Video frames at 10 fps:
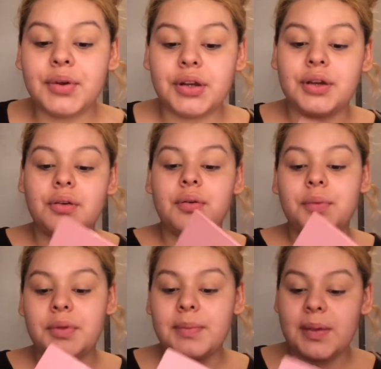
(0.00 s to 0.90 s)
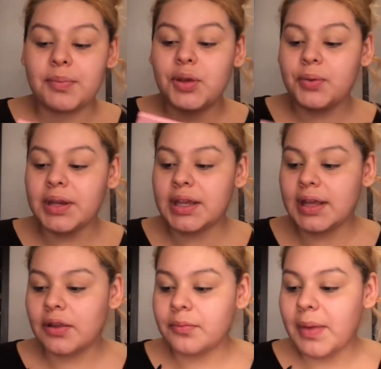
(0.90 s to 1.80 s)
gonna go in with my Beauty
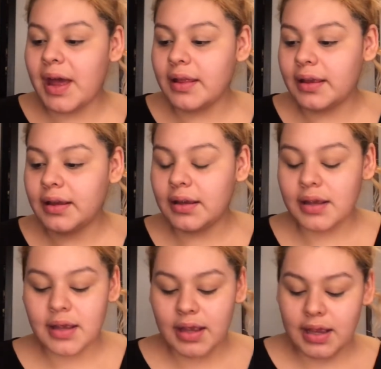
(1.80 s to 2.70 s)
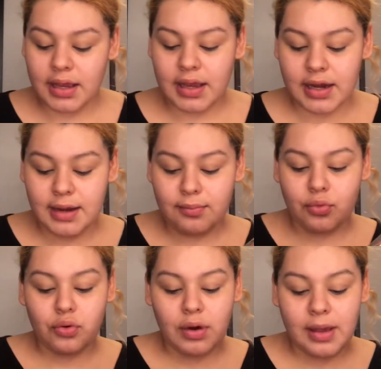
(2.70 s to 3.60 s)
Killer palette and I'm
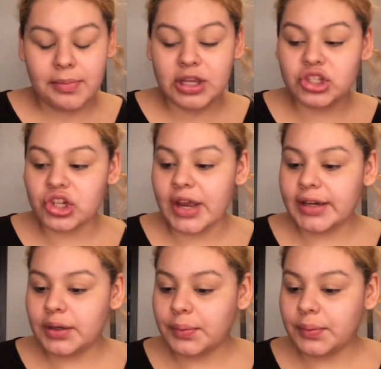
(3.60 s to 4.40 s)
grabbing China